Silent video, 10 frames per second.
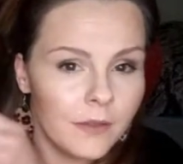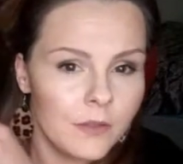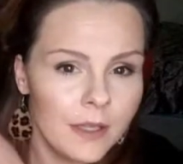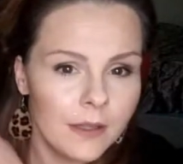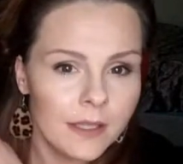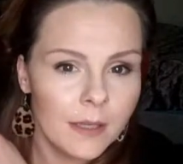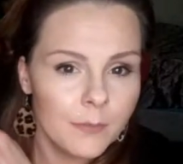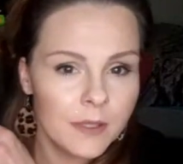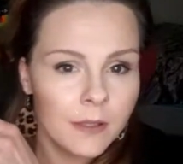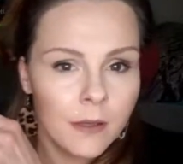you see the
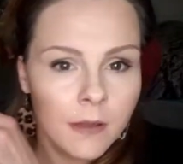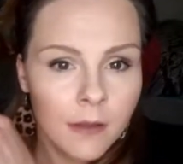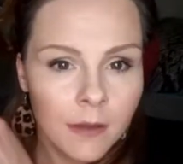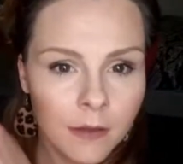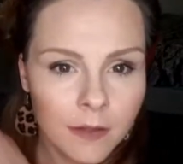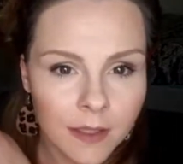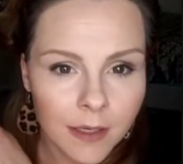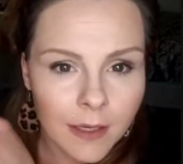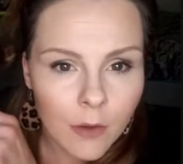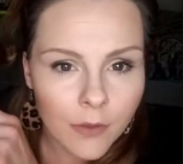tips
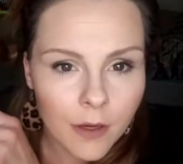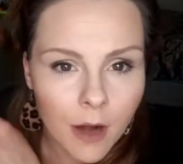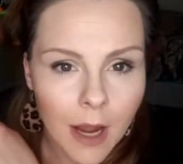sticking out there.